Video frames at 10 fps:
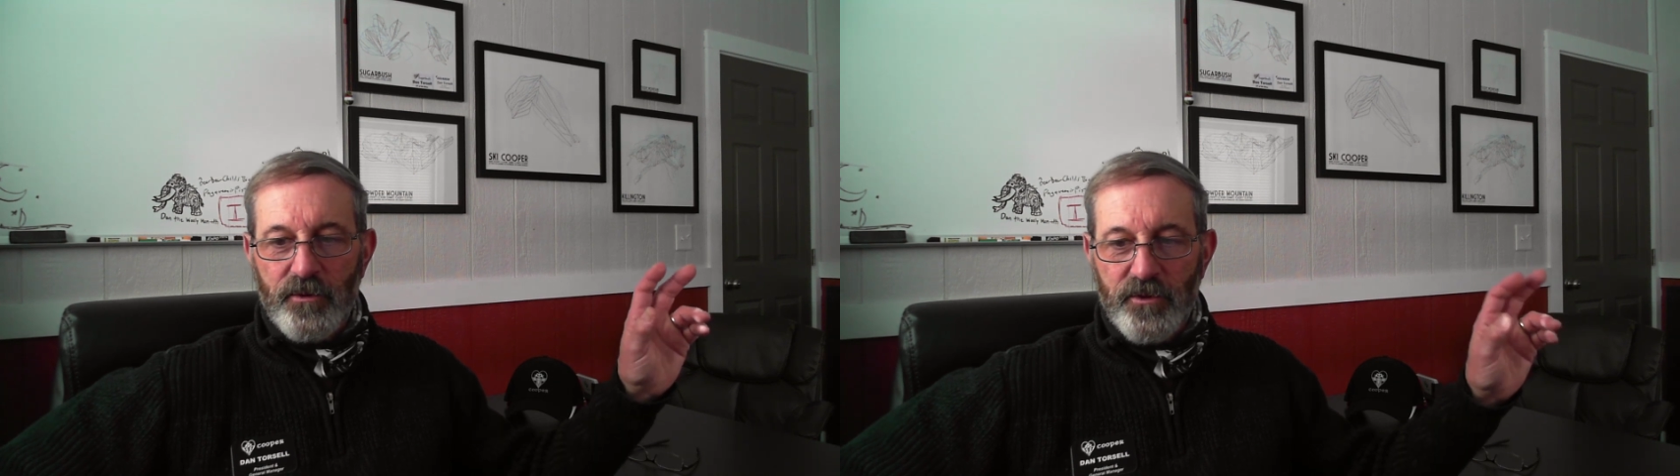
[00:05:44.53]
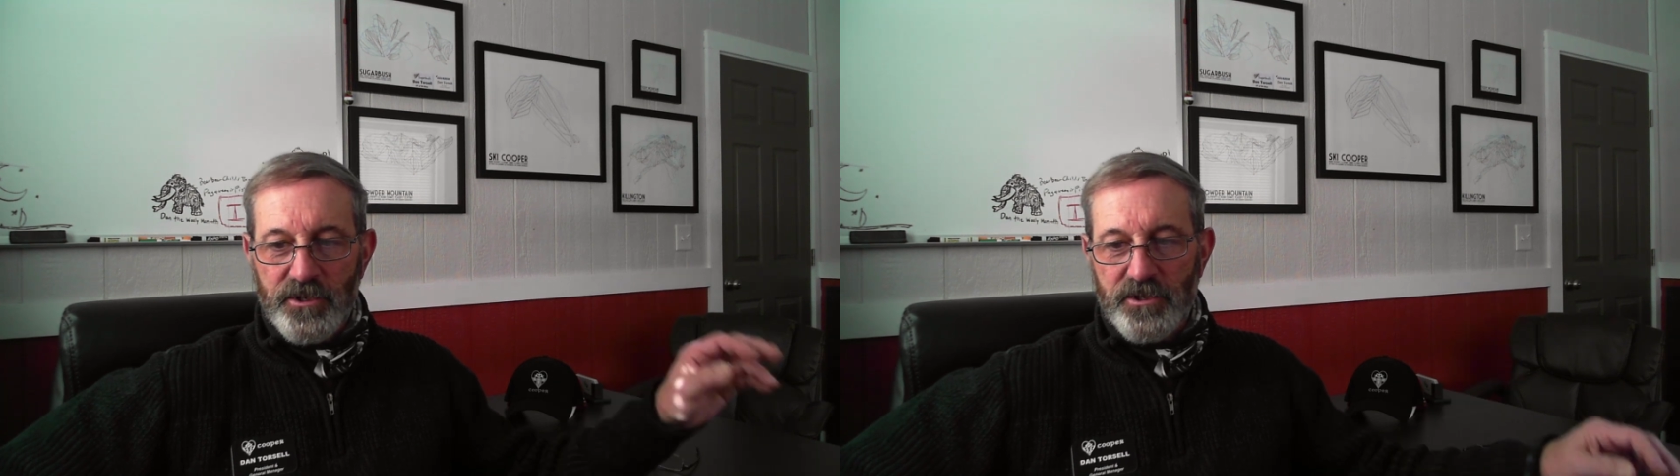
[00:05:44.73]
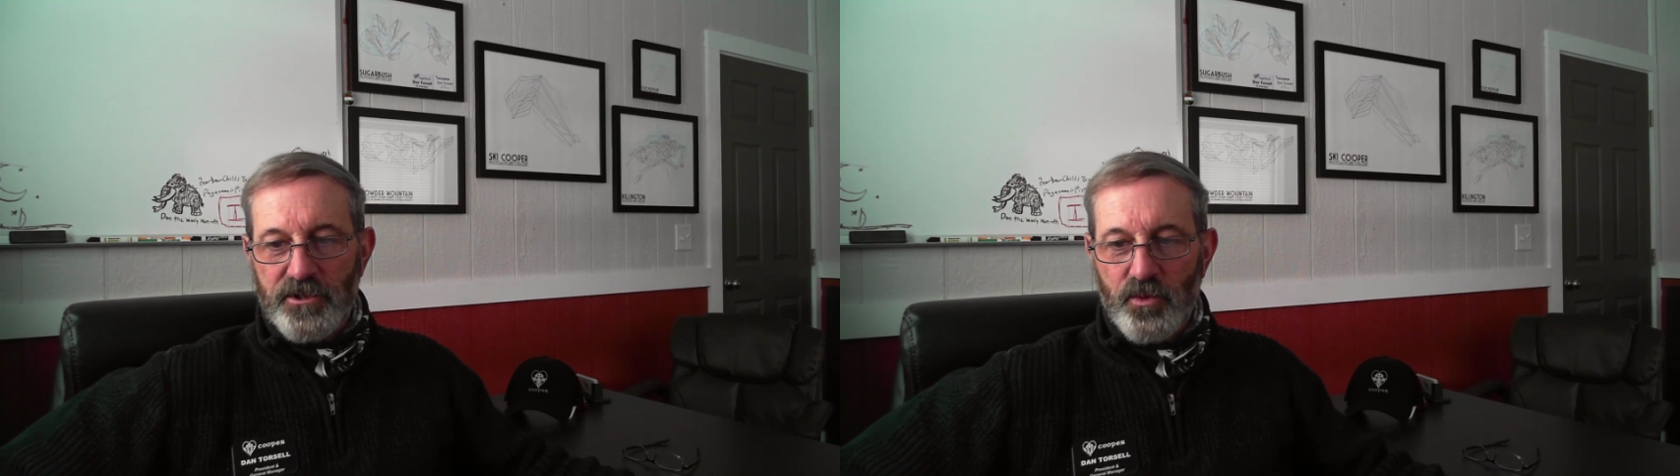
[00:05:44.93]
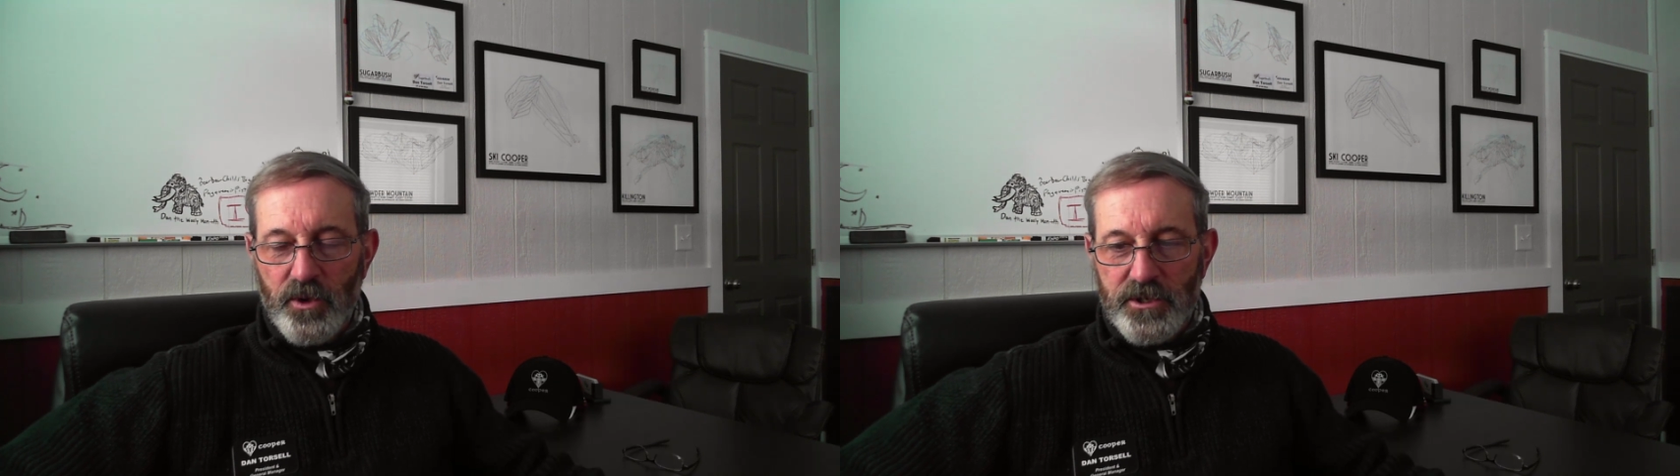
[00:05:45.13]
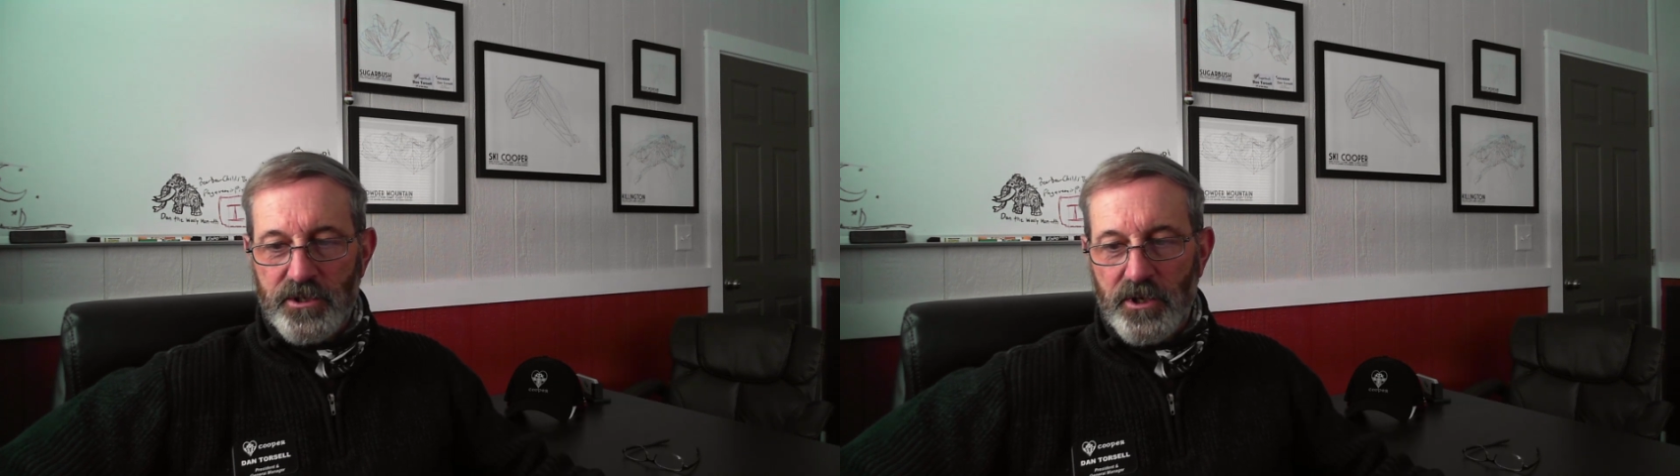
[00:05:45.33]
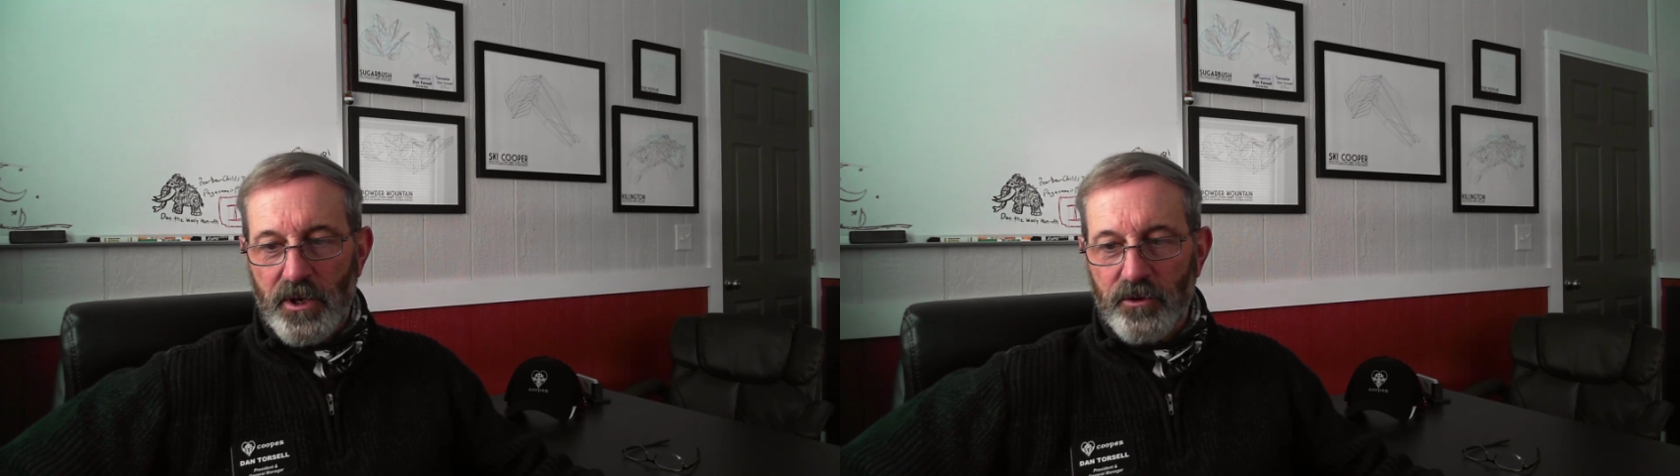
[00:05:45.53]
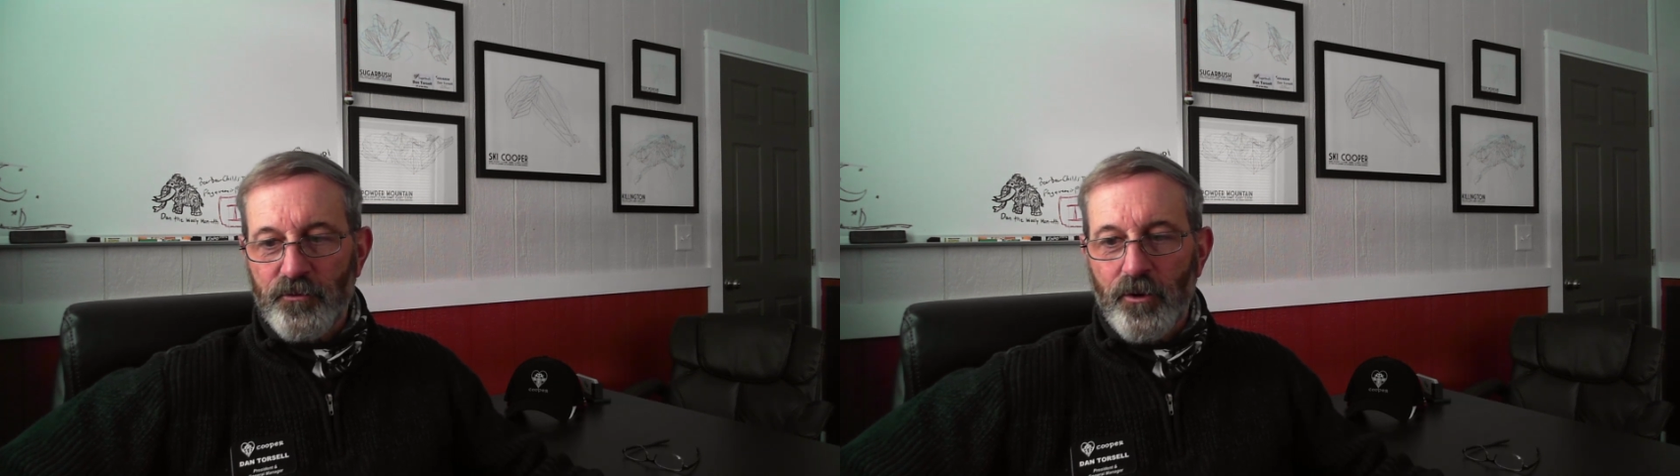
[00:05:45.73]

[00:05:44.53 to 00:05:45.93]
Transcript: Provisions, which uh, was